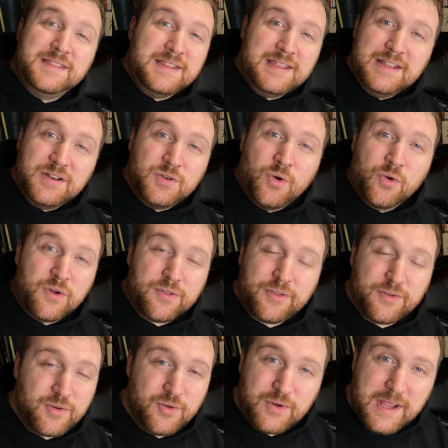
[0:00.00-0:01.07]
the north
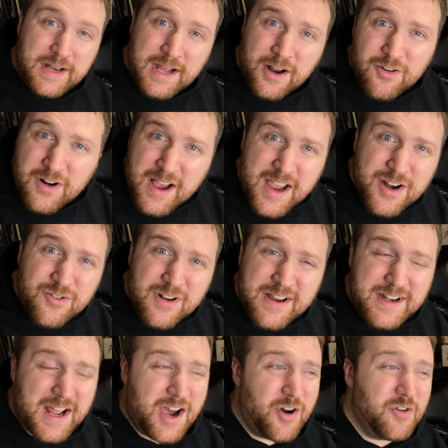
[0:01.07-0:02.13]
who cannot ride
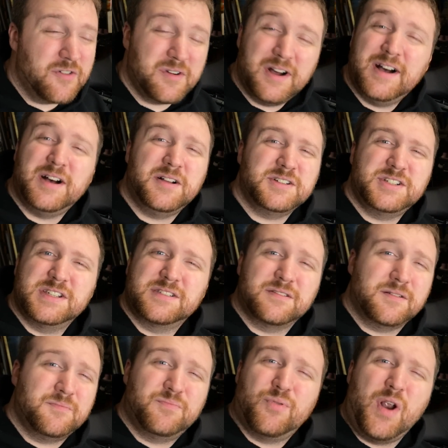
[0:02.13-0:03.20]
right now, just
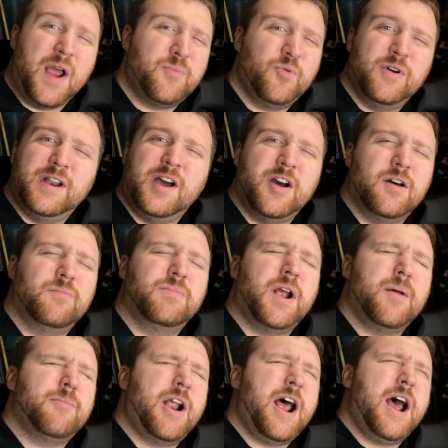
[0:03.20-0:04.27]
brap one out.
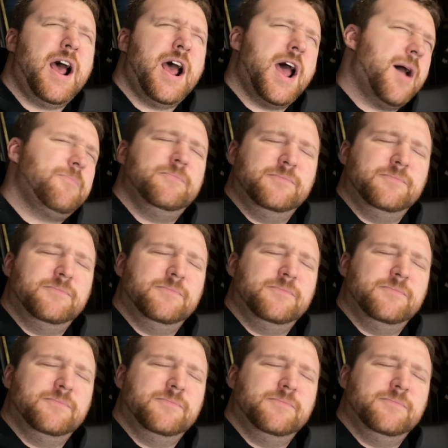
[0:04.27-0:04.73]
Brap, brap.